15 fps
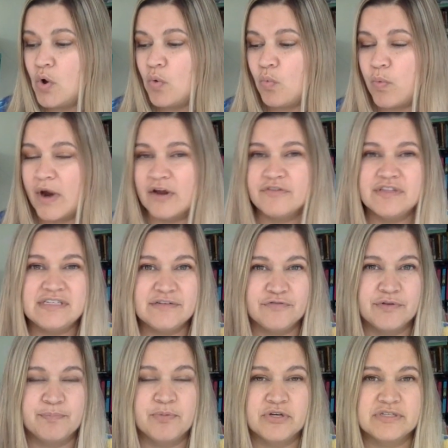where the
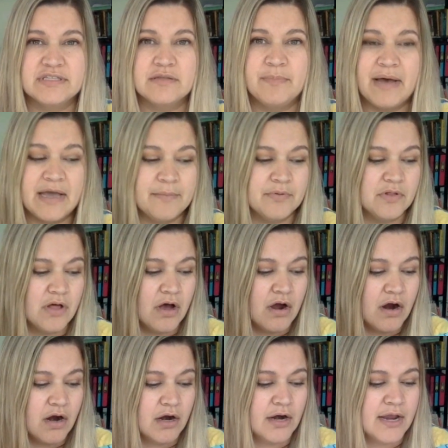different books of the Bible
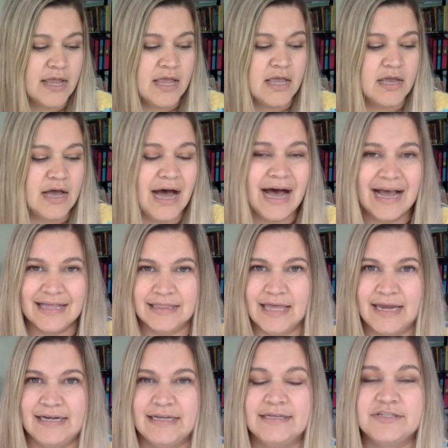are,
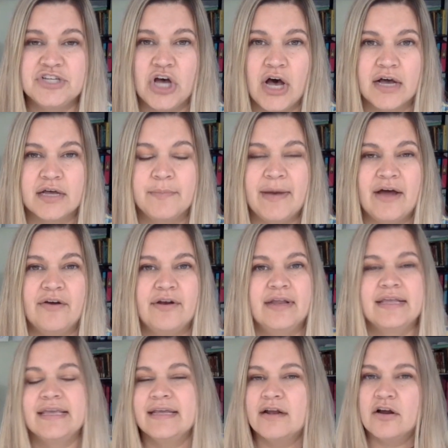highlight it, talk about
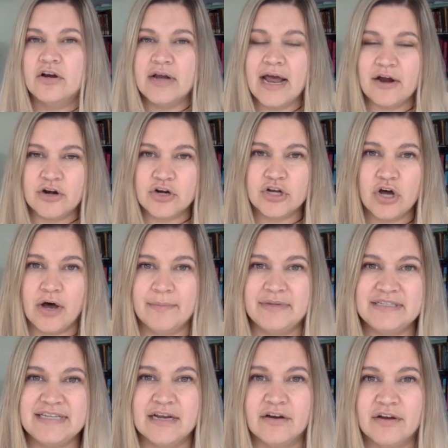it, get out our
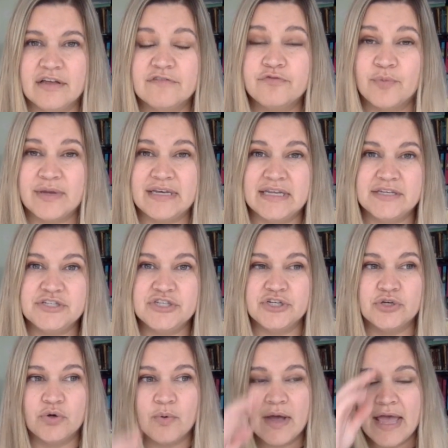commentary if we need
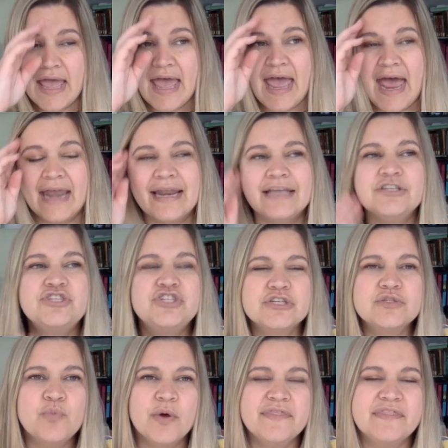to. And I
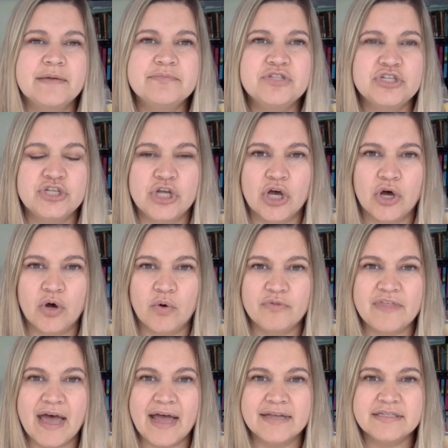just want them to know
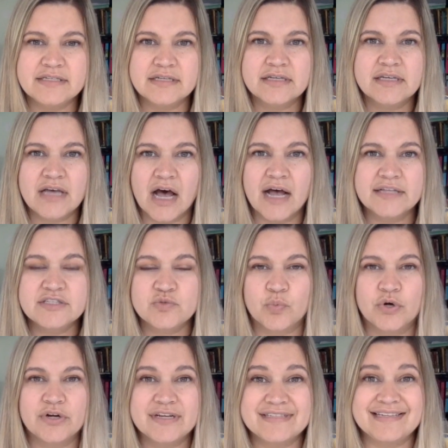that God's
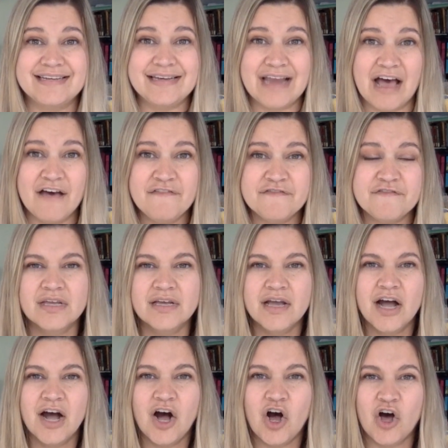word is enough.
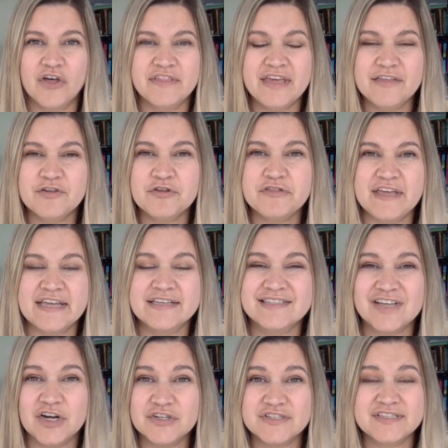All the other things
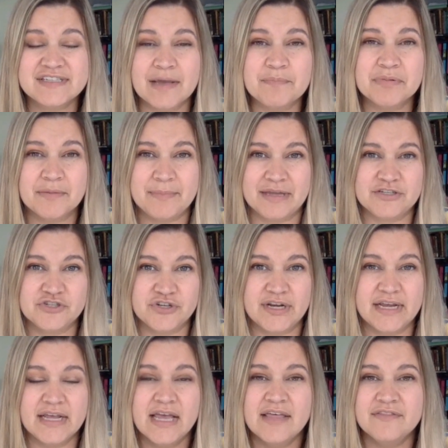are
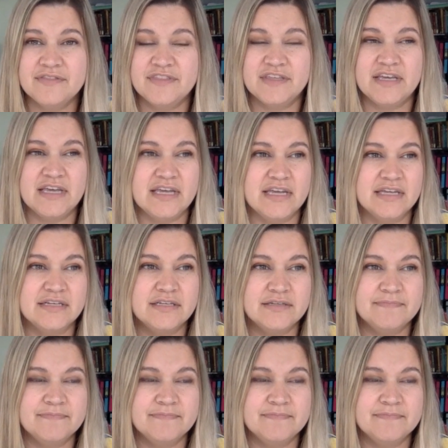supplementary. The